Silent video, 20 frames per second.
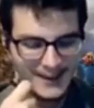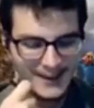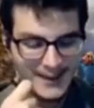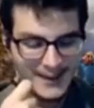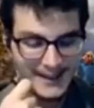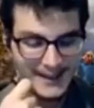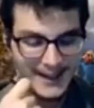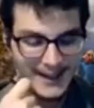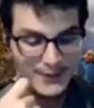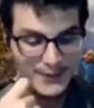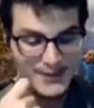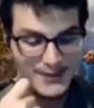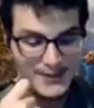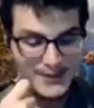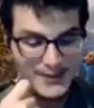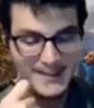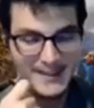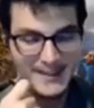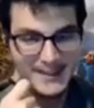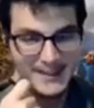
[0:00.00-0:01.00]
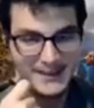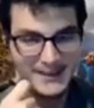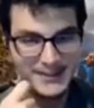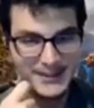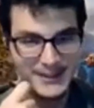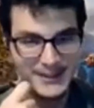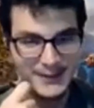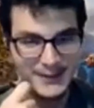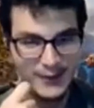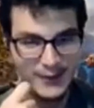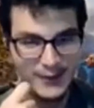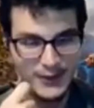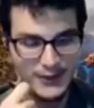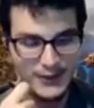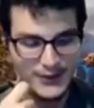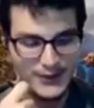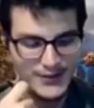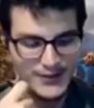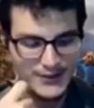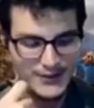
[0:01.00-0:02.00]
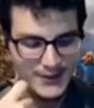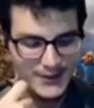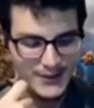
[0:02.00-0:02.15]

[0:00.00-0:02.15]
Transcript: And I was on the energy and the focus.